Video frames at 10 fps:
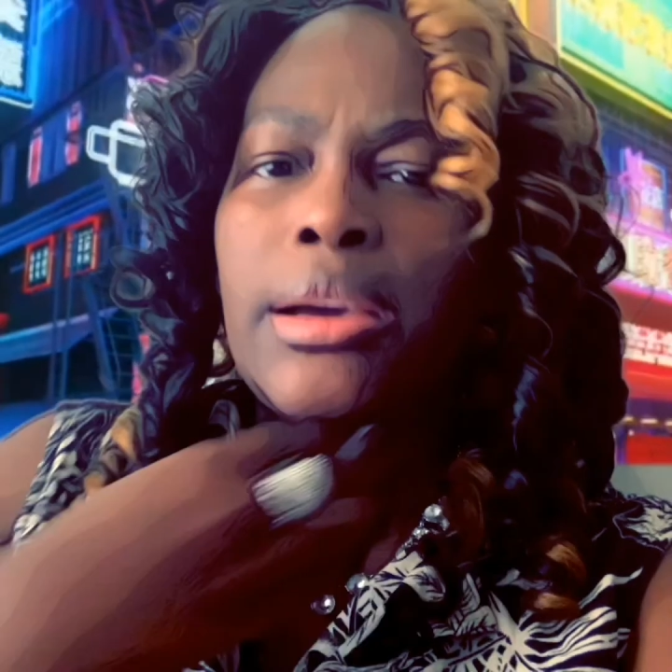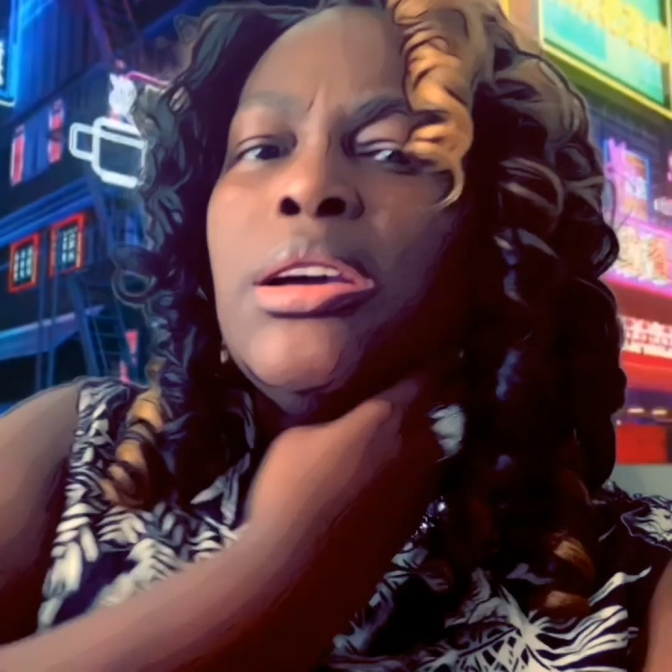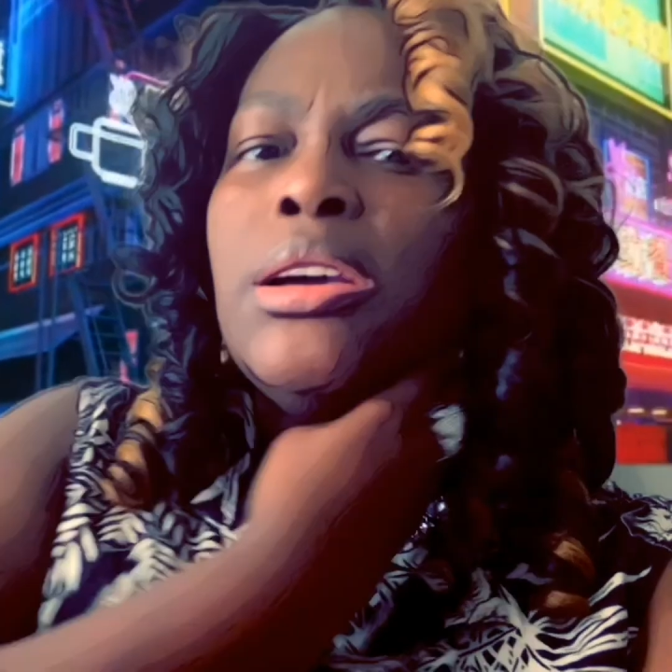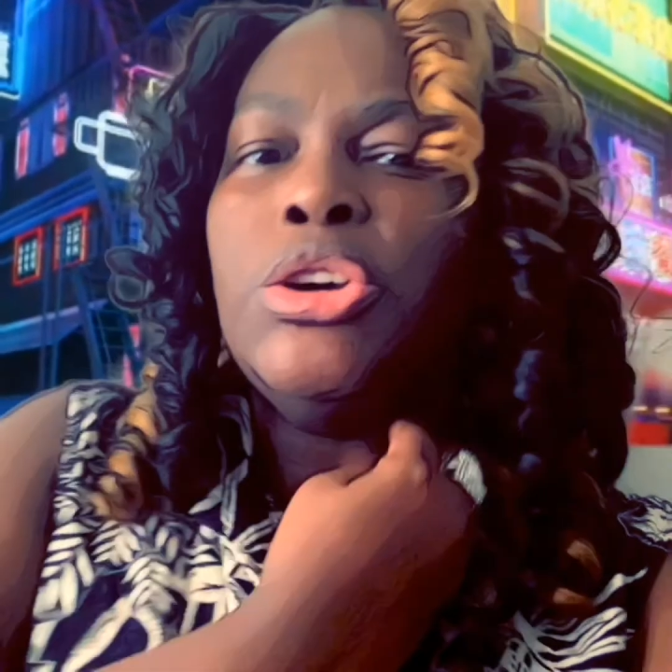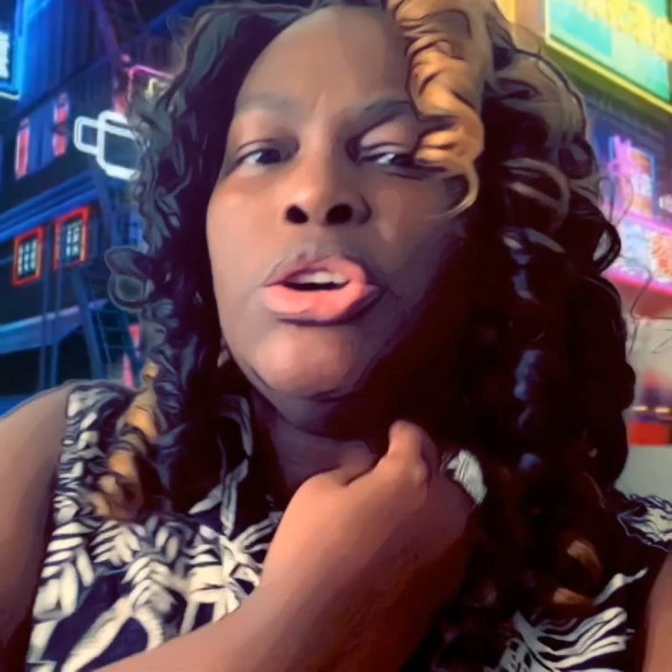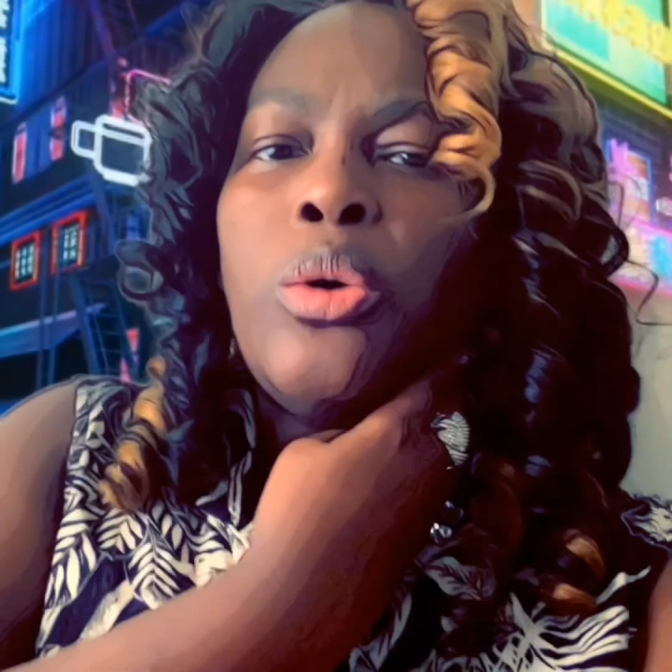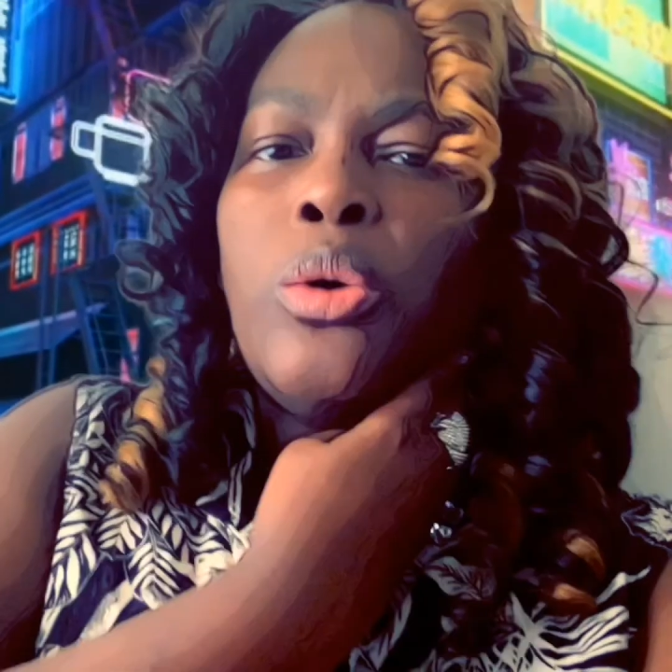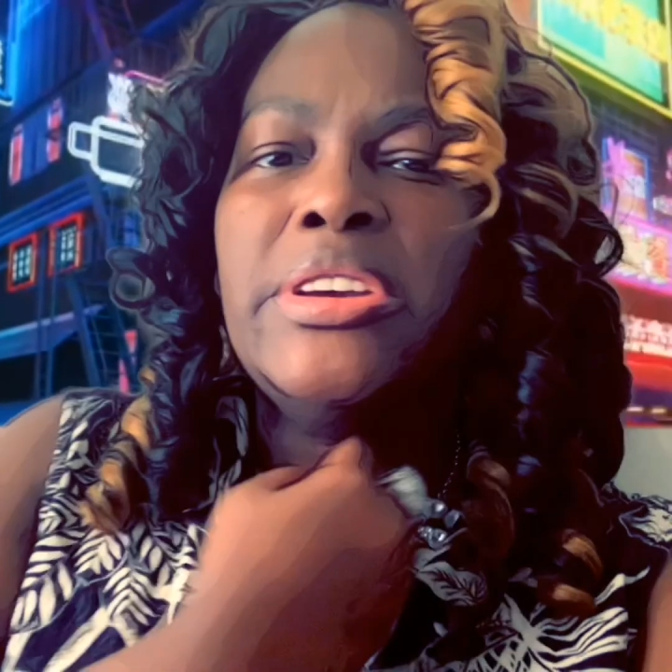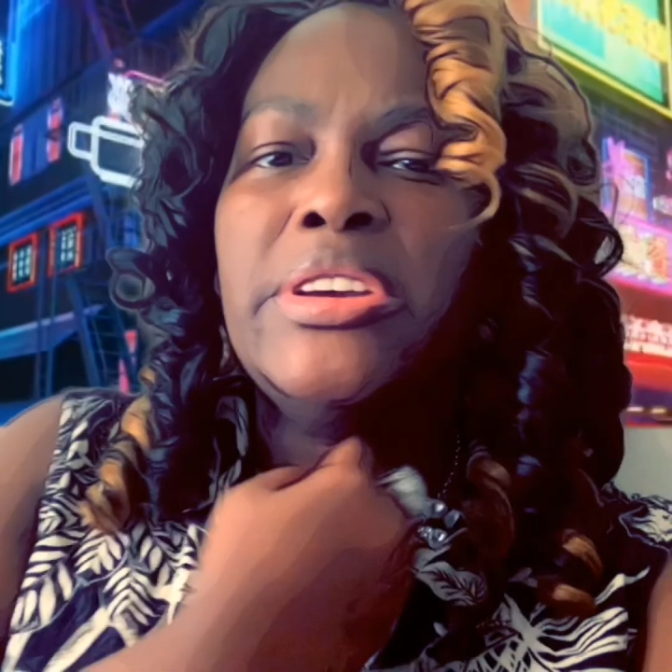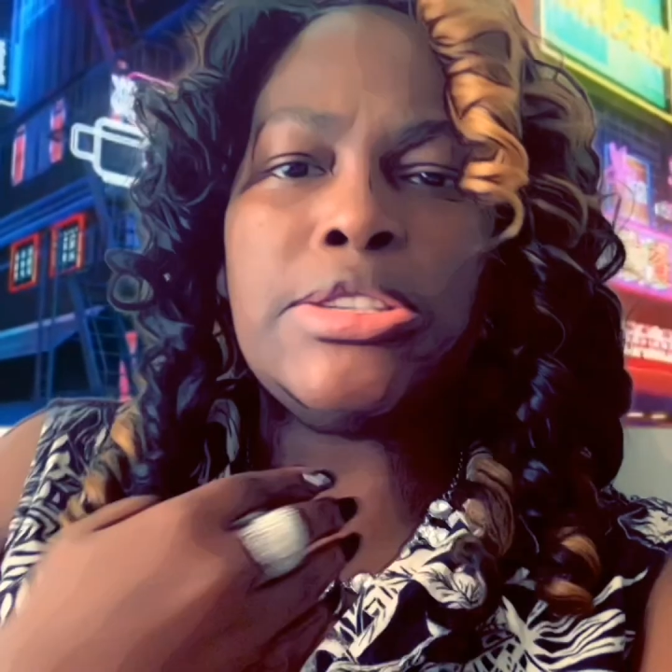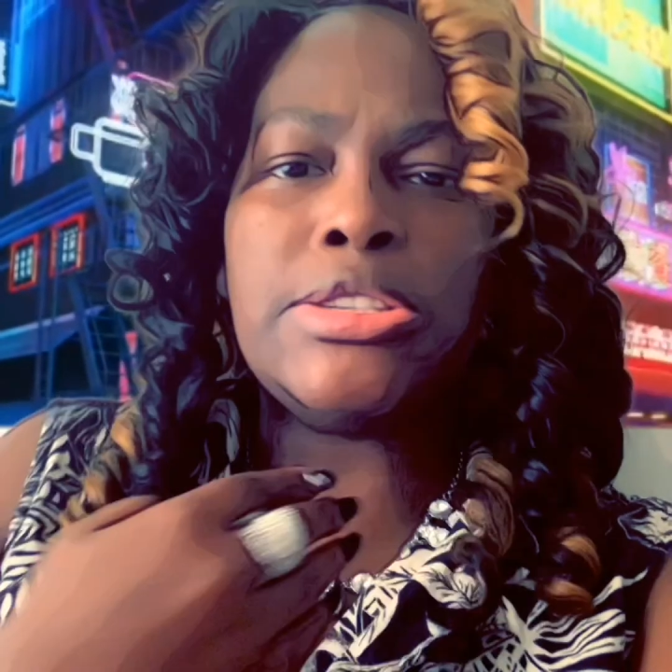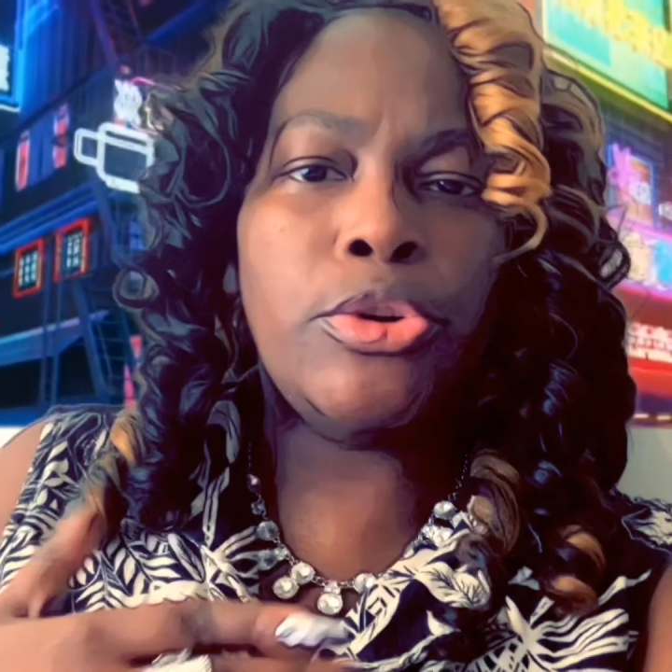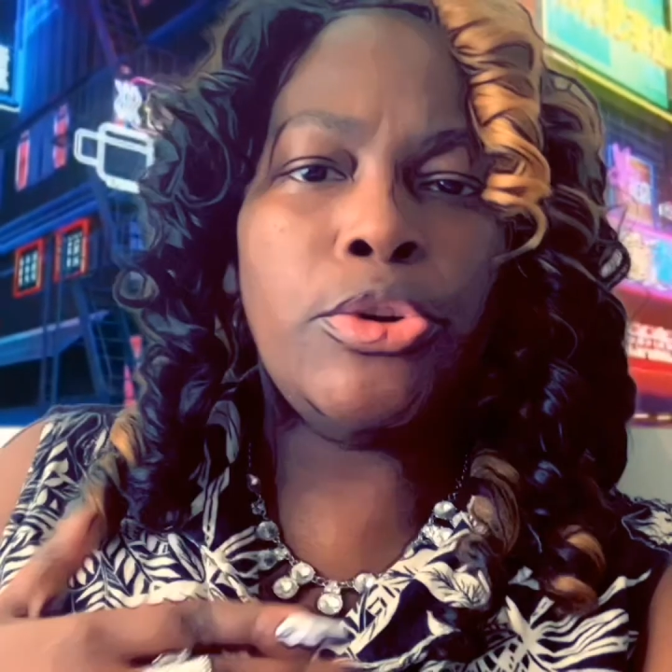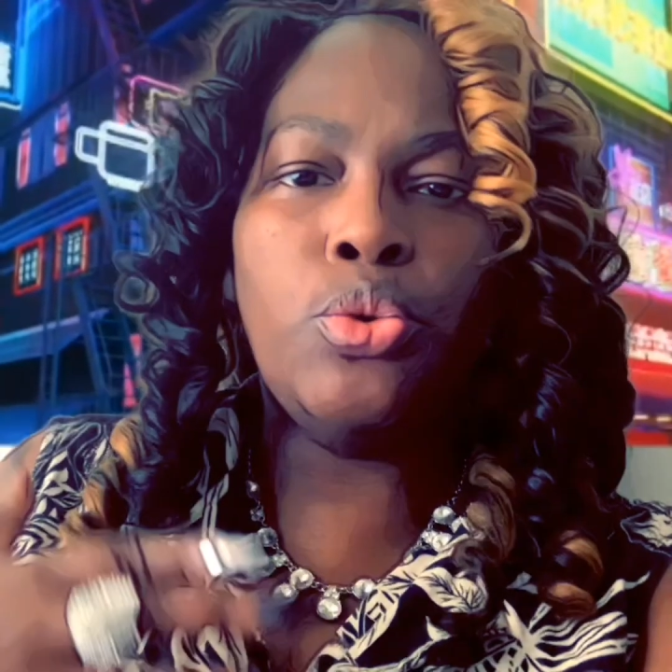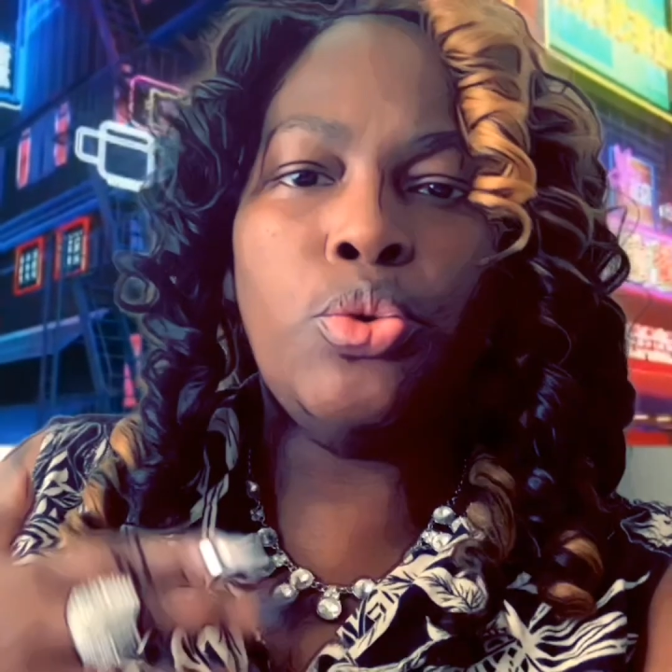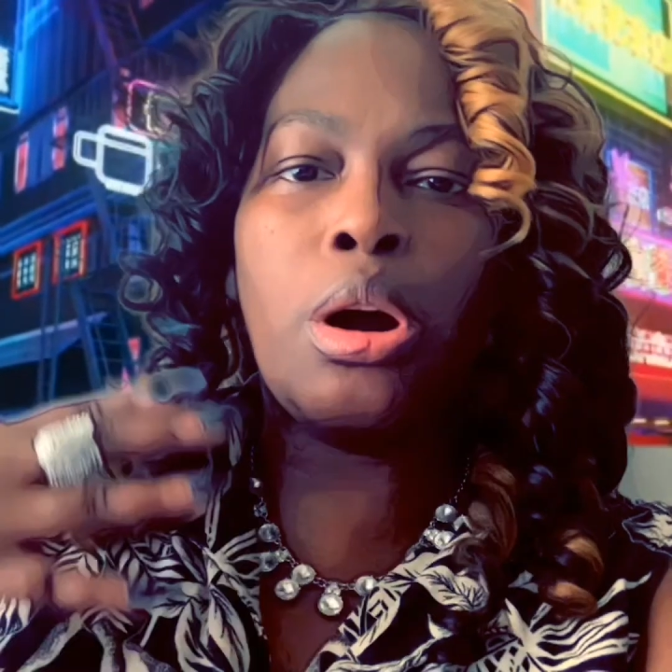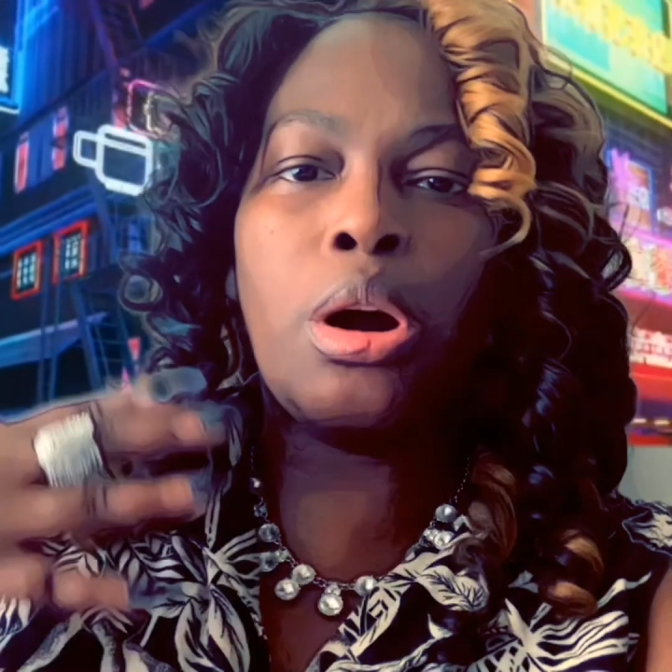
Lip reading: you know, this is for you, or